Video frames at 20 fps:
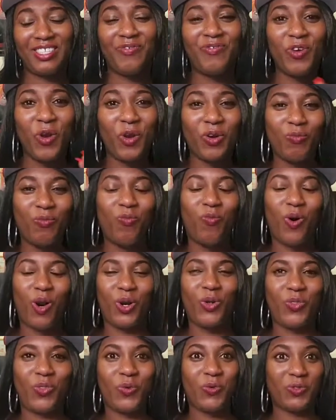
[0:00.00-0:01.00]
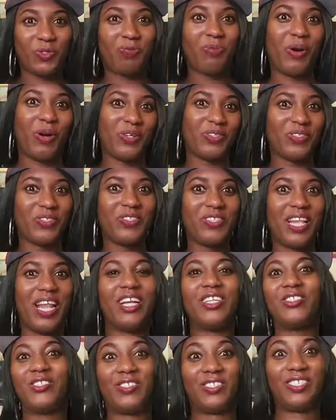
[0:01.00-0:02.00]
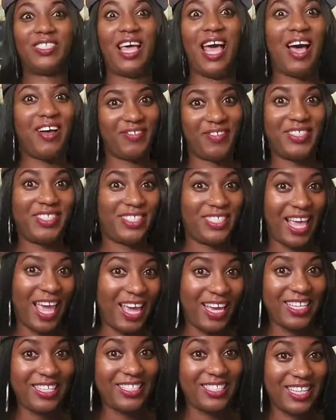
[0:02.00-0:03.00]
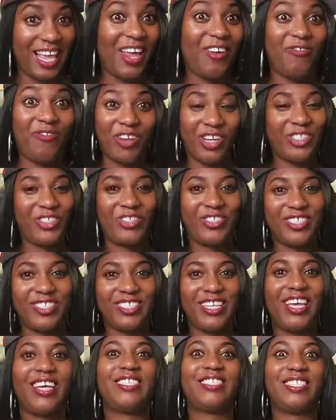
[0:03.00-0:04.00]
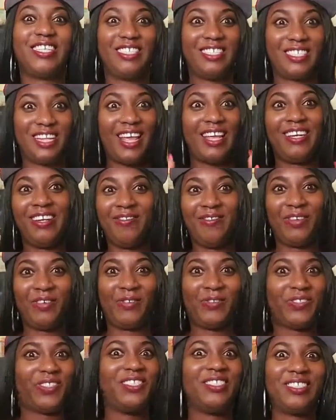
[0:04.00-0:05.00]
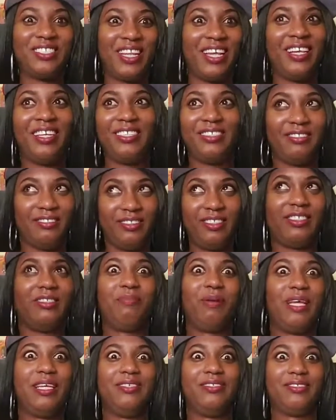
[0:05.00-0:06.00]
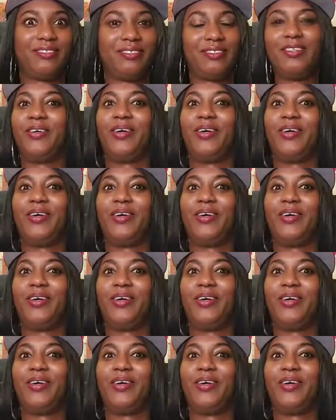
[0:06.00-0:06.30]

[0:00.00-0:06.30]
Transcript: If you're one of those persons that just have sex, adventurous sex, it's like Devon House is like this place.